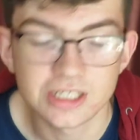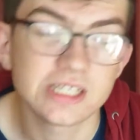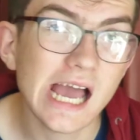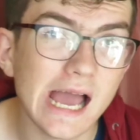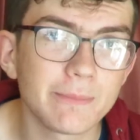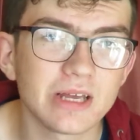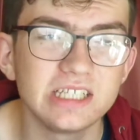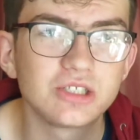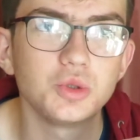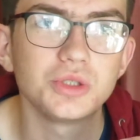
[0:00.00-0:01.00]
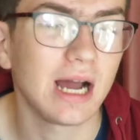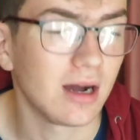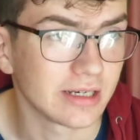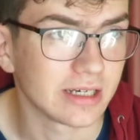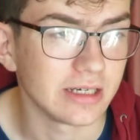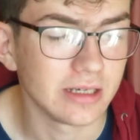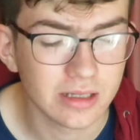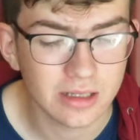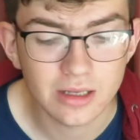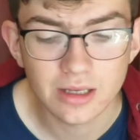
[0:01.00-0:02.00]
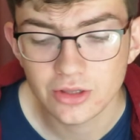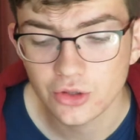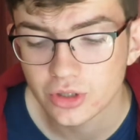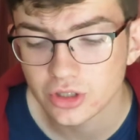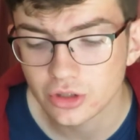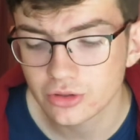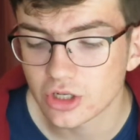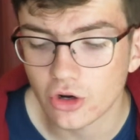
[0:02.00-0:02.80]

This app is called Anki, You can use